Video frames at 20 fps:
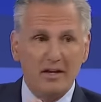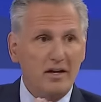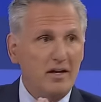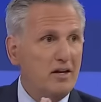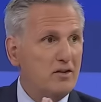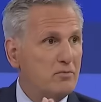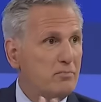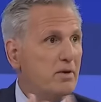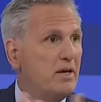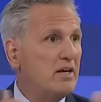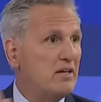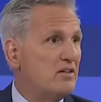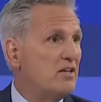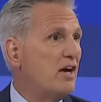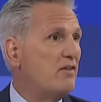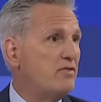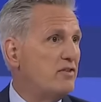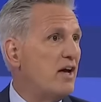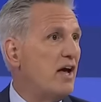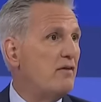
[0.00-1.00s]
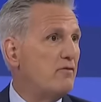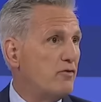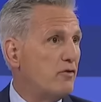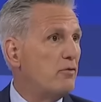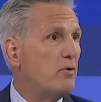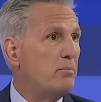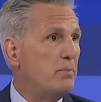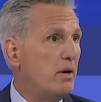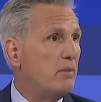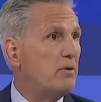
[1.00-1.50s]
It's been a tough time for
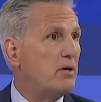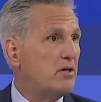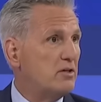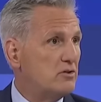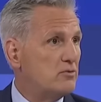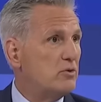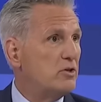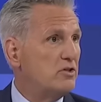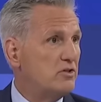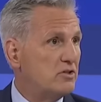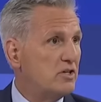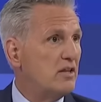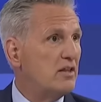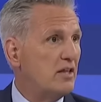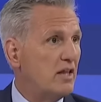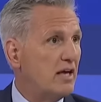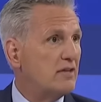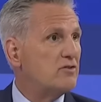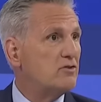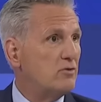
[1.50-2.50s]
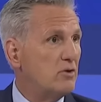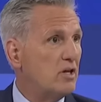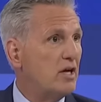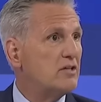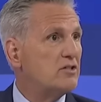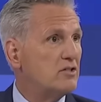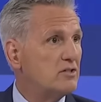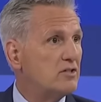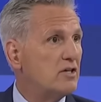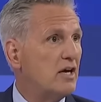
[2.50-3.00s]
Republicans when you say the last two
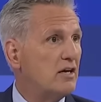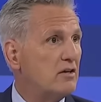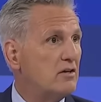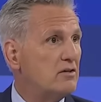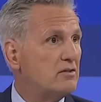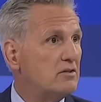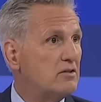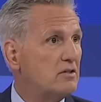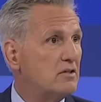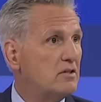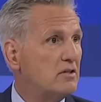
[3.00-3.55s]
election cycles.